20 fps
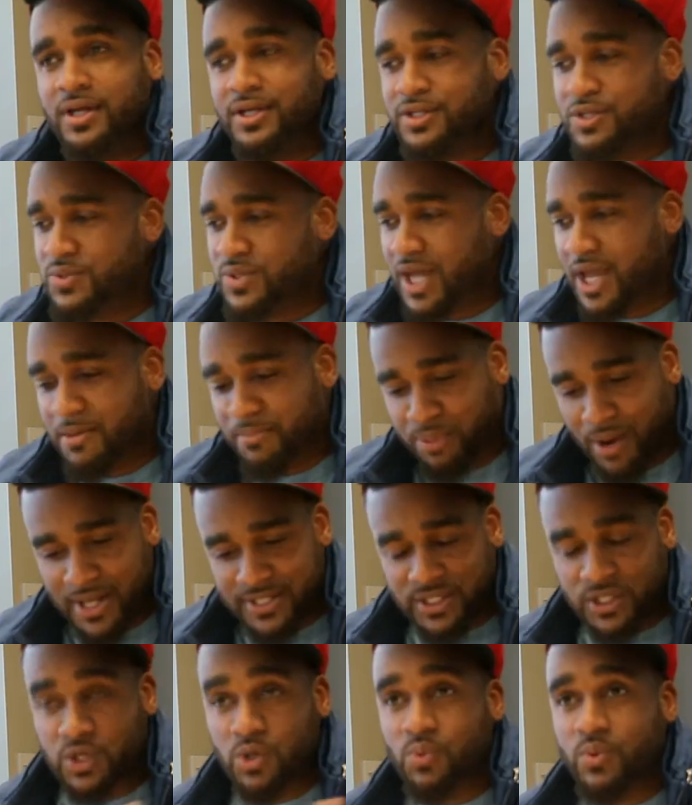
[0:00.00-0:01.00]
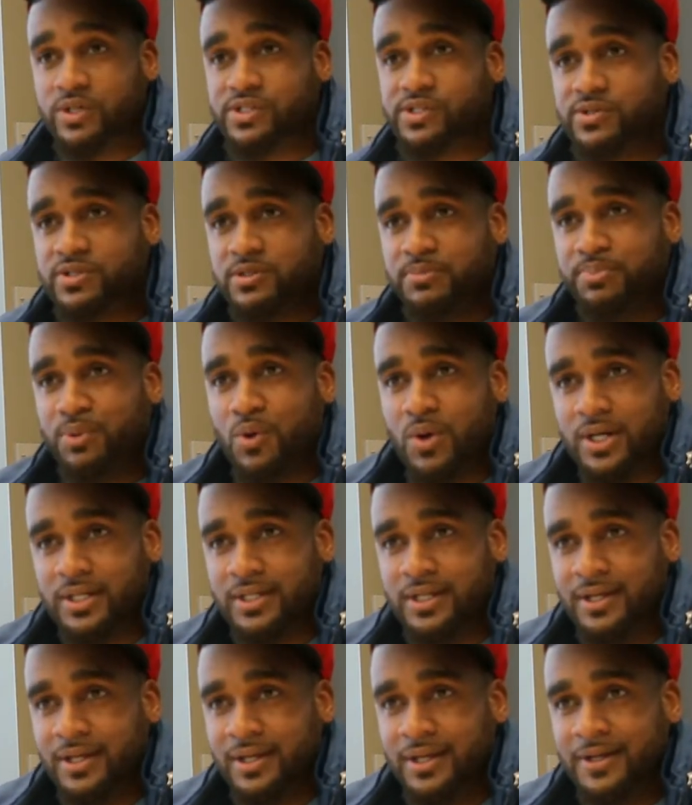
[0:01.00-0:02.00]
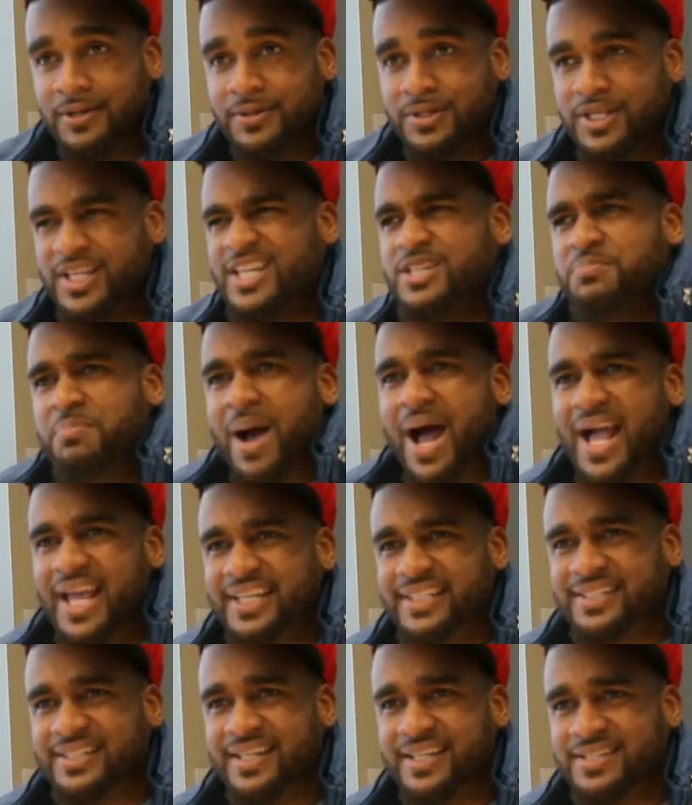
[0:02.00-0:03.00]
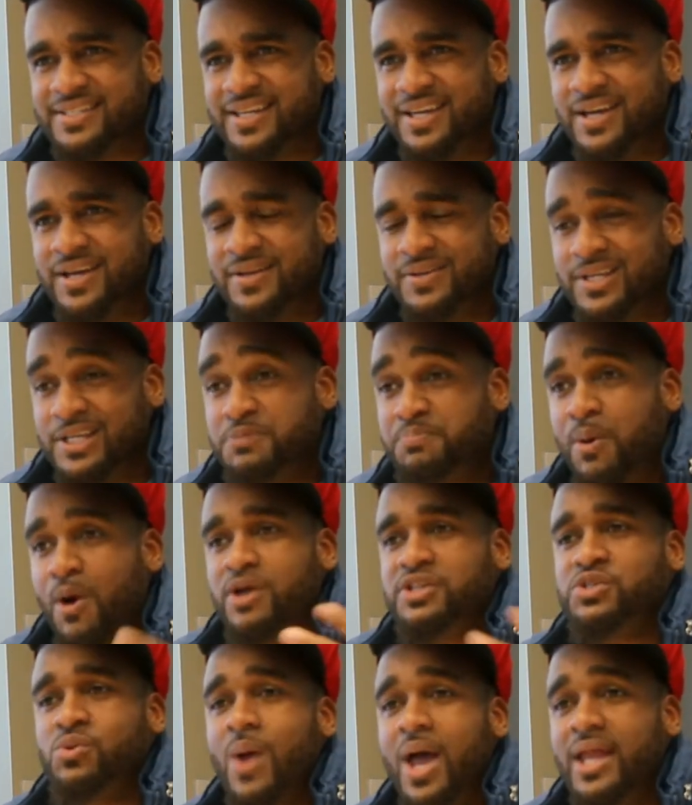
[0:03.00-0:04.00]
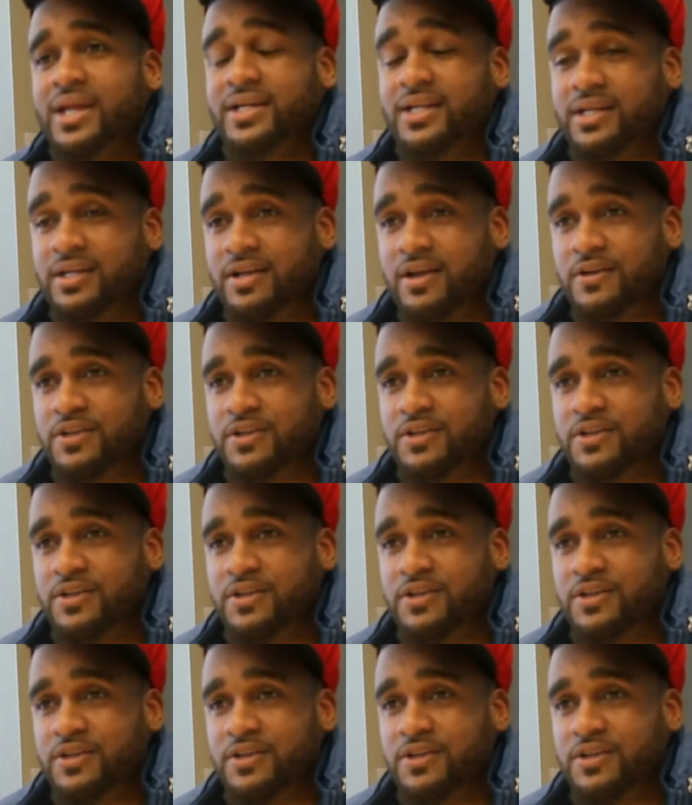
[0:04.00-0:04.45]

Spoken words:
You can't prosecute what you support. It's biasness. There's partiality there.